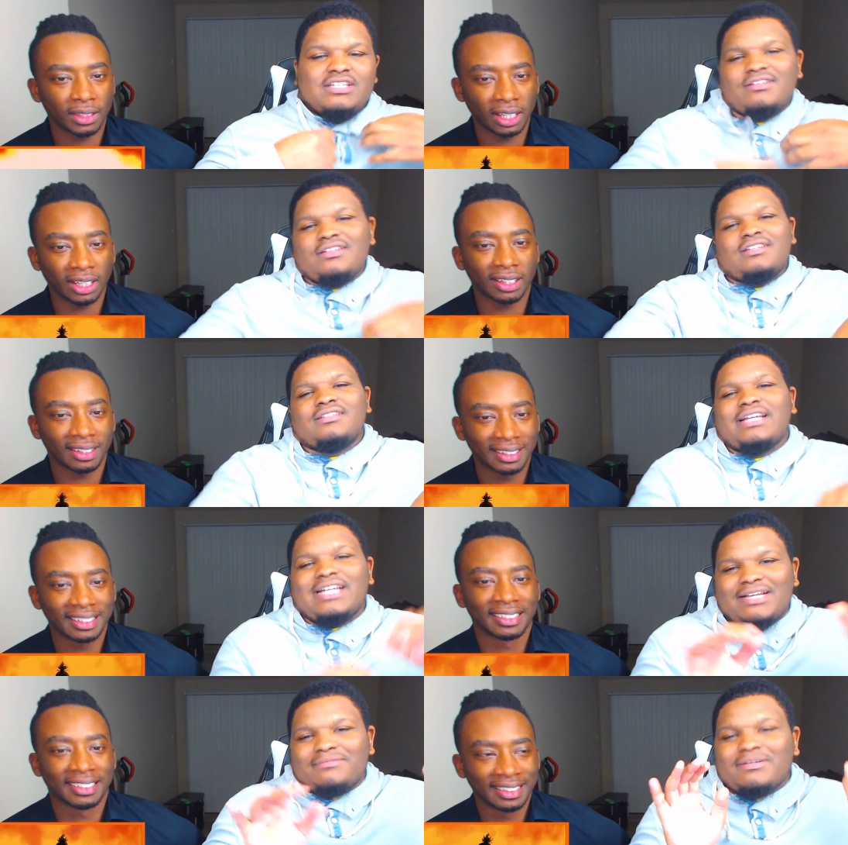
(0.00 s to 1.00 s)
Speaker 1: Yeah. Like
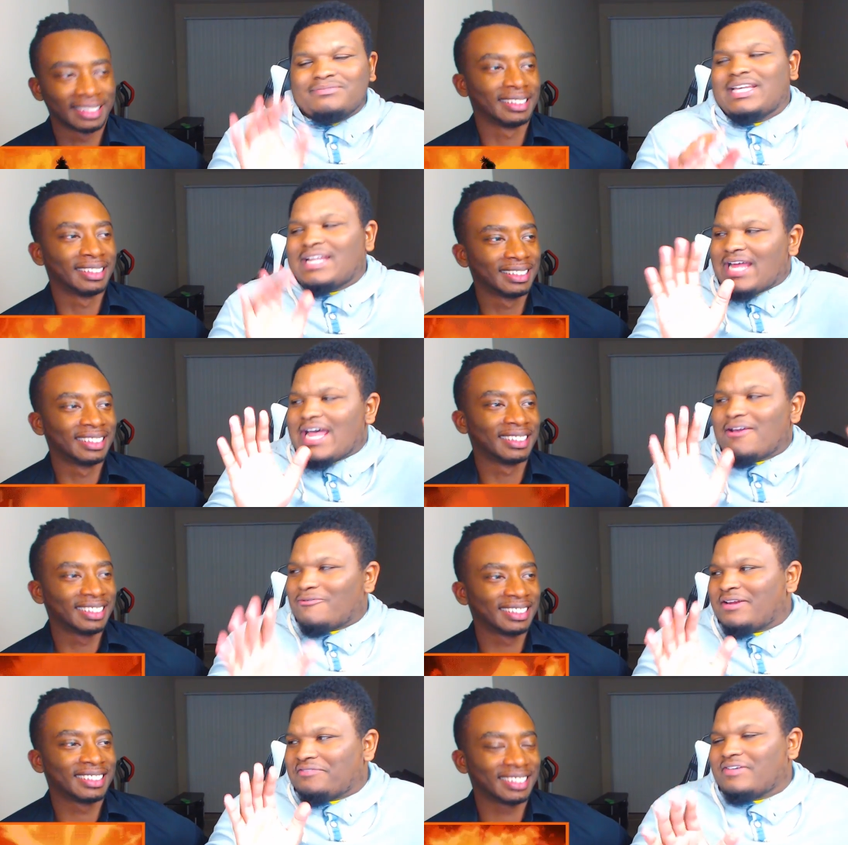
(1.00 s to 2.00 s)
I'm, I'm kind of high
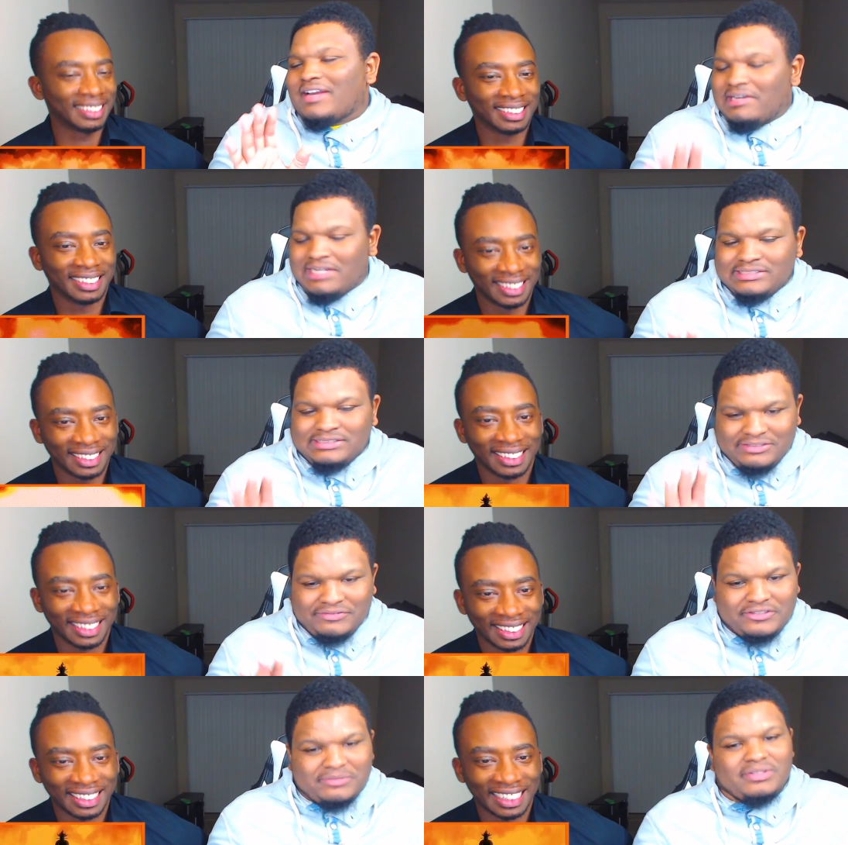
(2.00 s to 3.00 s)
rank Fire Nation. You feel
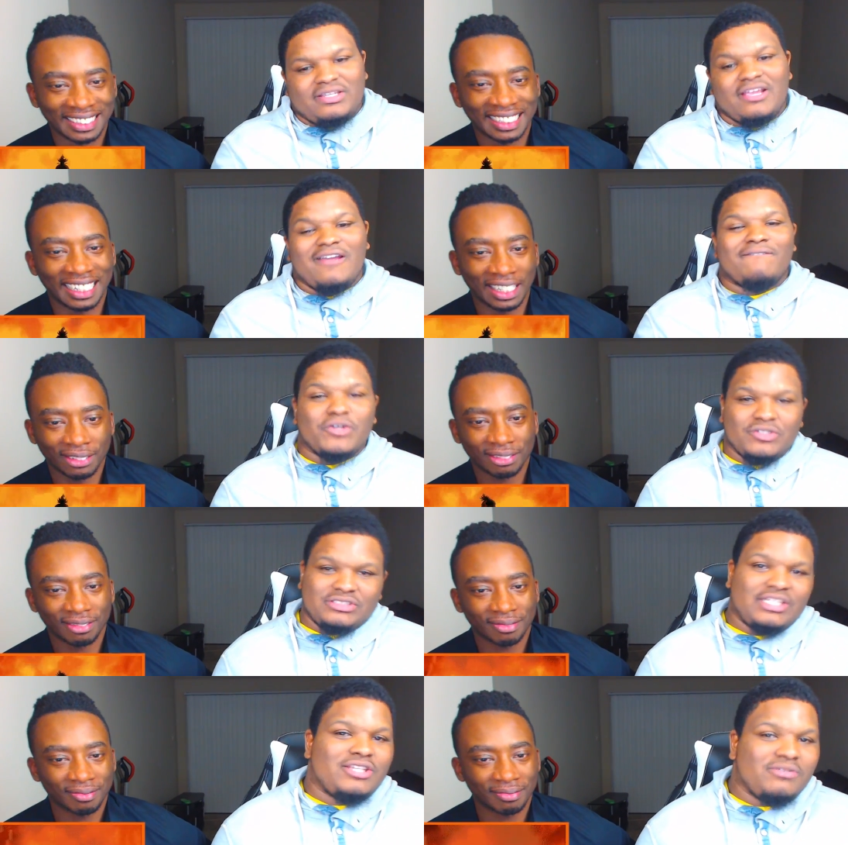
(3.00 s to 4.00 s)
me? Let's get it. First
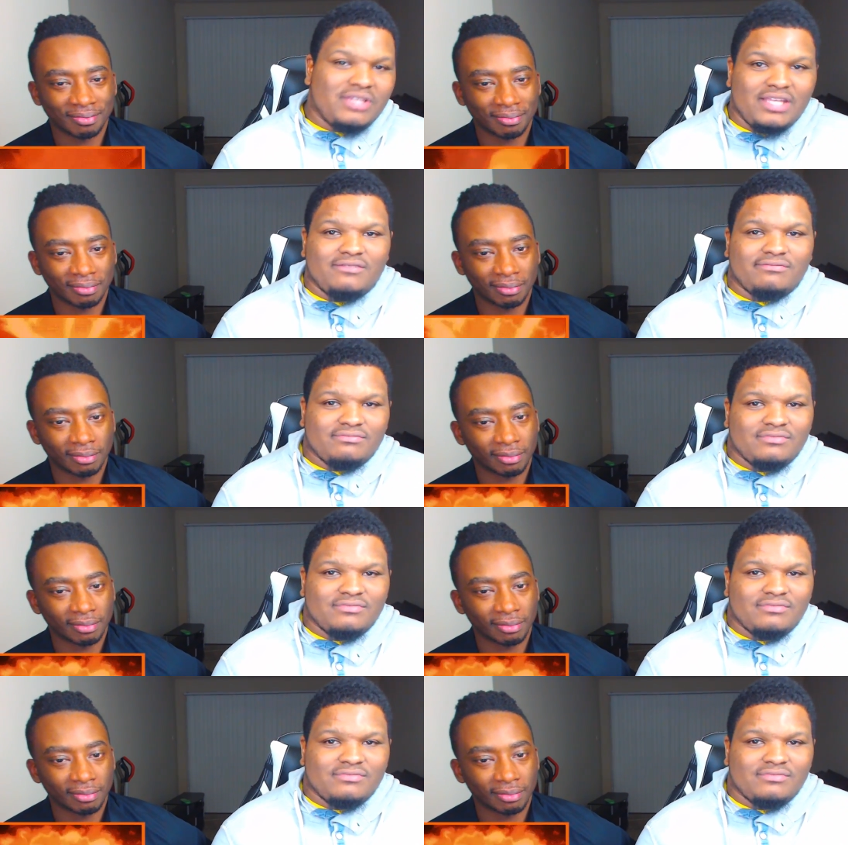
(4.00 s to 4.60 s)
thing you getting